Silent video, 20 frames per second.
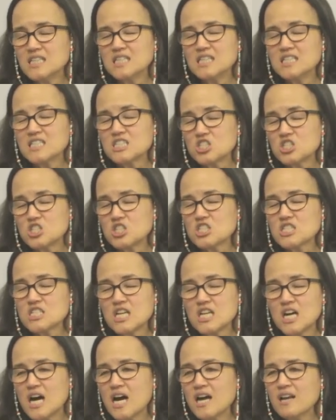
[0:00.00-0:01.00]
it's just
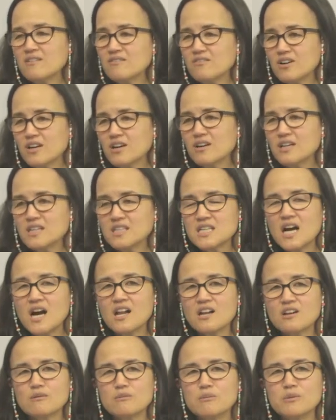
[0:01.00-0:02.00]
not very
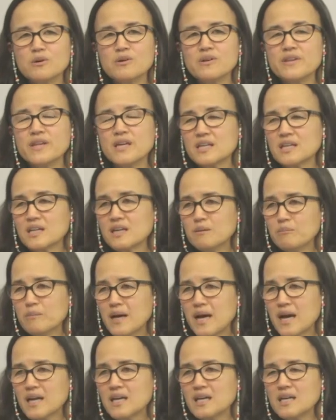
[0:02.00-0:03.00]
tolerable, and then come
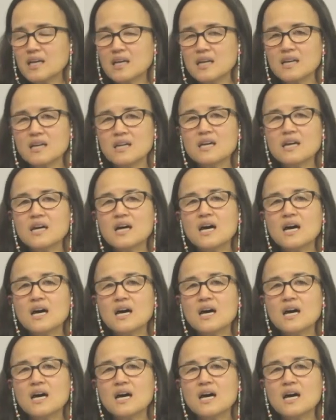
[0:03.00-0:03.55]
back in.